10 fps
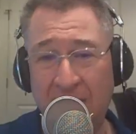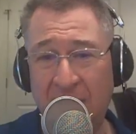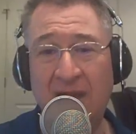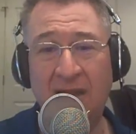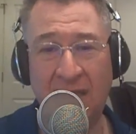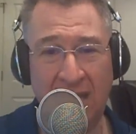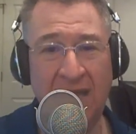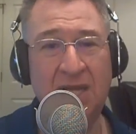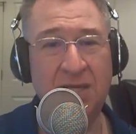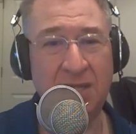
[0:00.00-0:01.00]

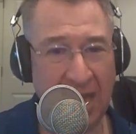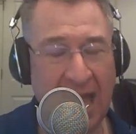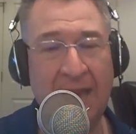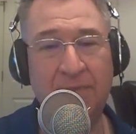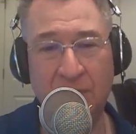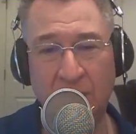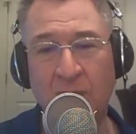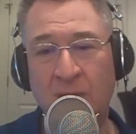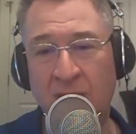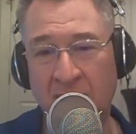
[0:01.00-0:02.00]
he's
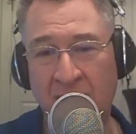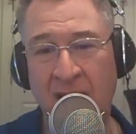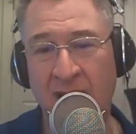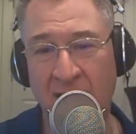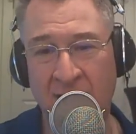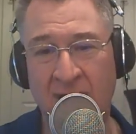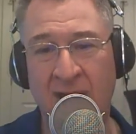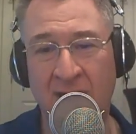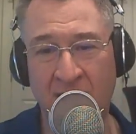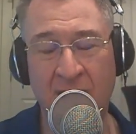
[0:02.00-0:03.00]
absolutely
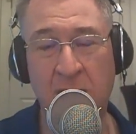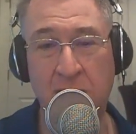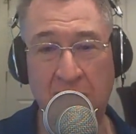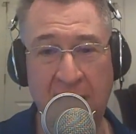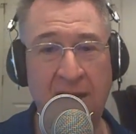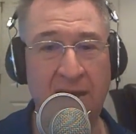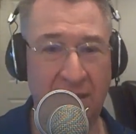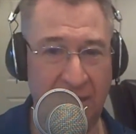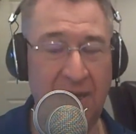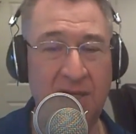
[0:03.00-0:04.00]
the shit.
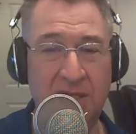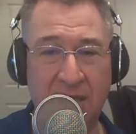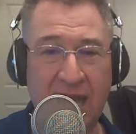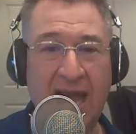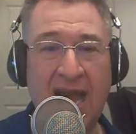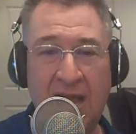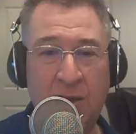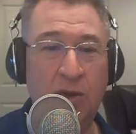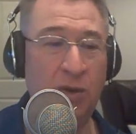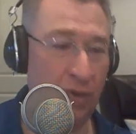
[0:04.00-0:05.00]
He's the guy
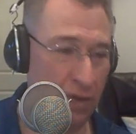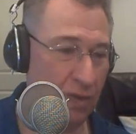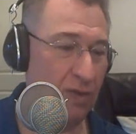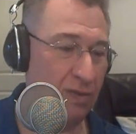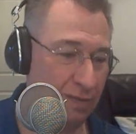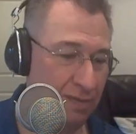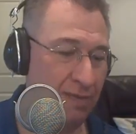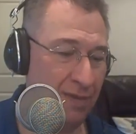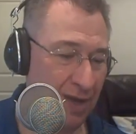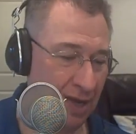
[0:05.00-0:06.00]
who
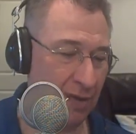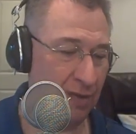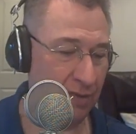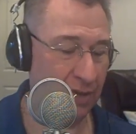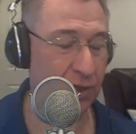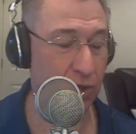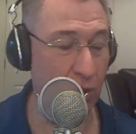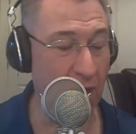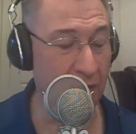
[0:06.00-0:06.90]
the straw